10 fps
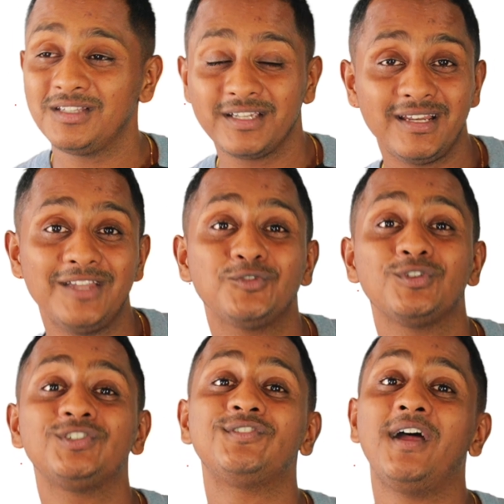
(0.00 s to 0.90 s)
kid has to
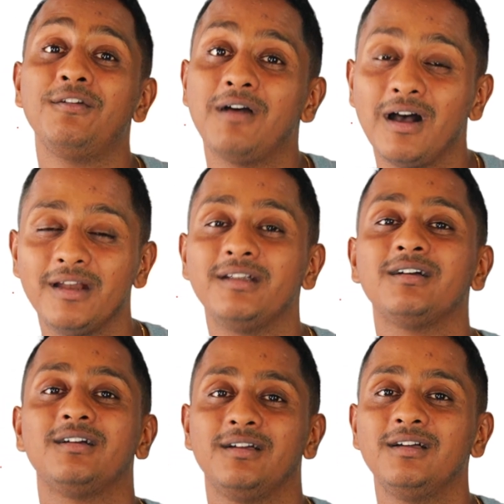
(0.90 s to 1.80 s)
strive hard.
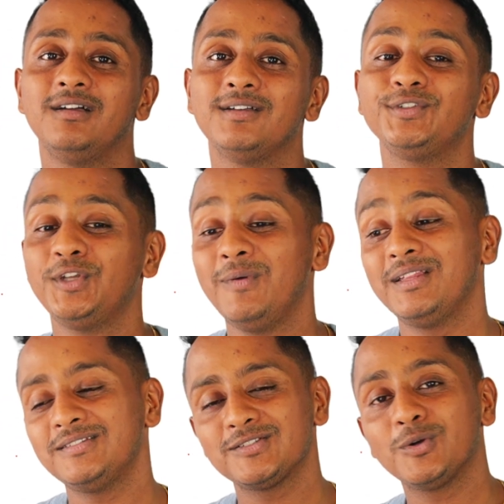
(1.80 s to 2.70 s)
So in a way,
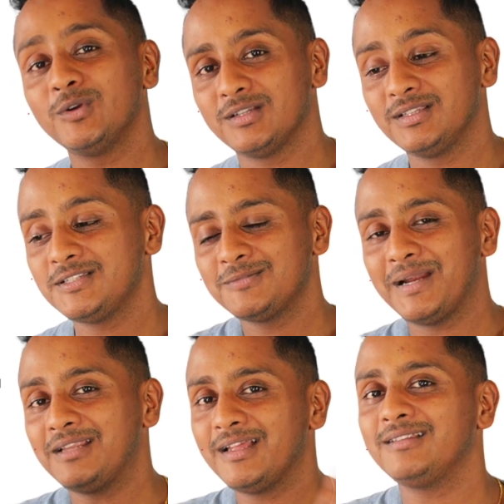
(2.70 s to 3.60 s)
this is good. This is
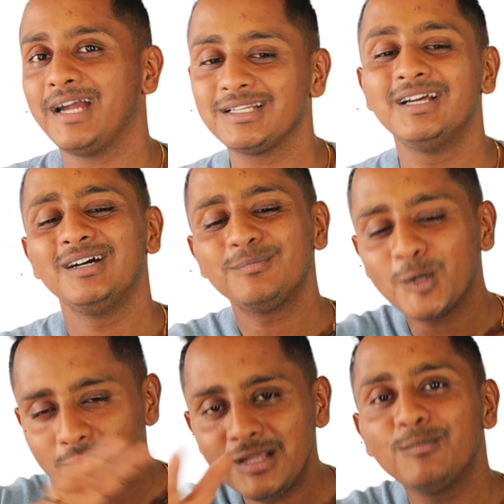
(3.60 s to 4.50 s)
better than that.
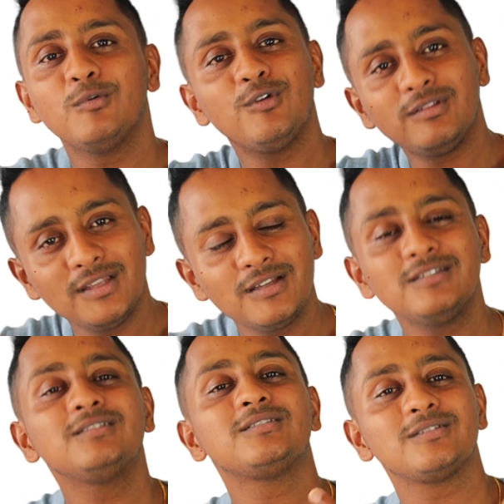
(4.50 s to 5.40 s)
Probably more
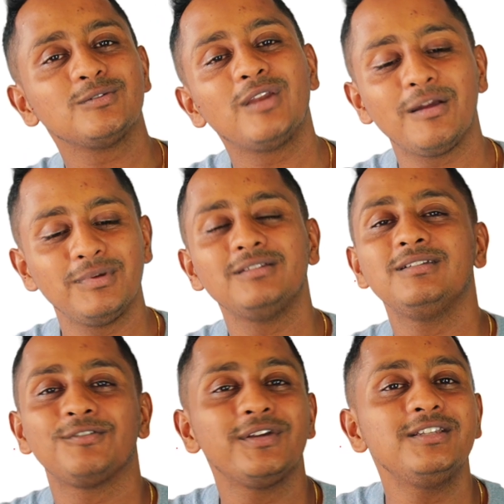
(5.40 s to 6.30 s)
things would have been
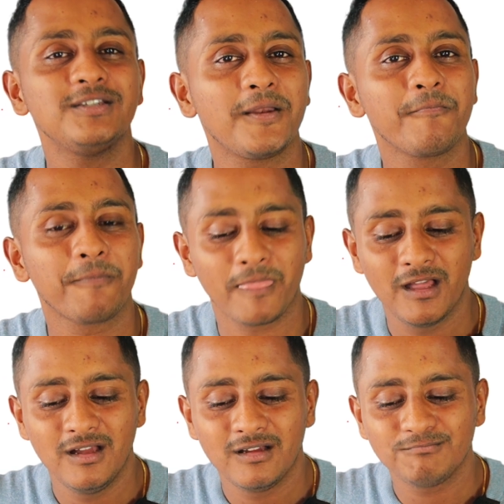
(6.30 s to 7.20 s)
written.
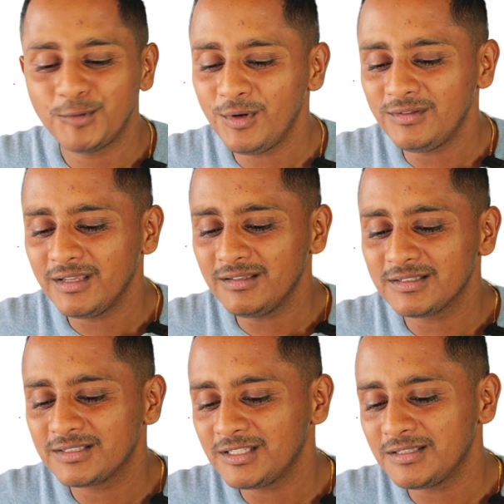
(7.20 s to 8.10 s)
The only thing
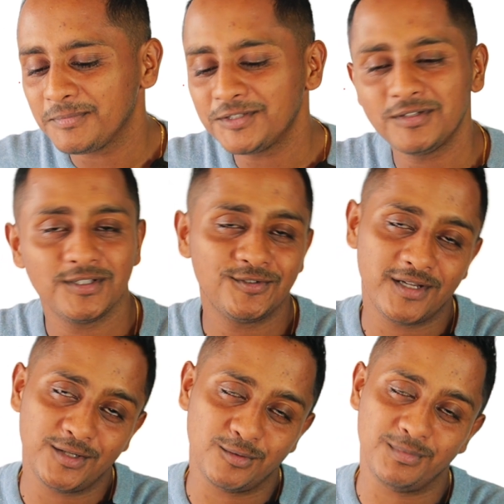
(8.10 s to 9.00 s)
is just the person is
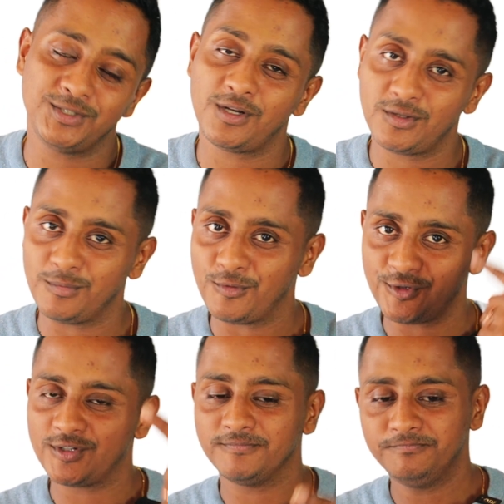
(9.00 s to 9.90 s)
trying to beat around the
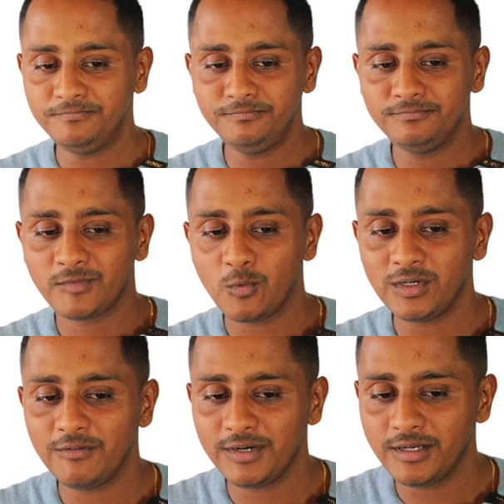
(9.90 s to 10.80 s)
bush.
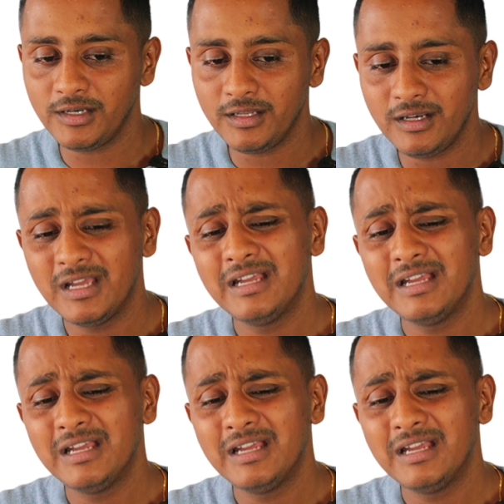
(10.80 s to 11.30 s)
Whatever written here,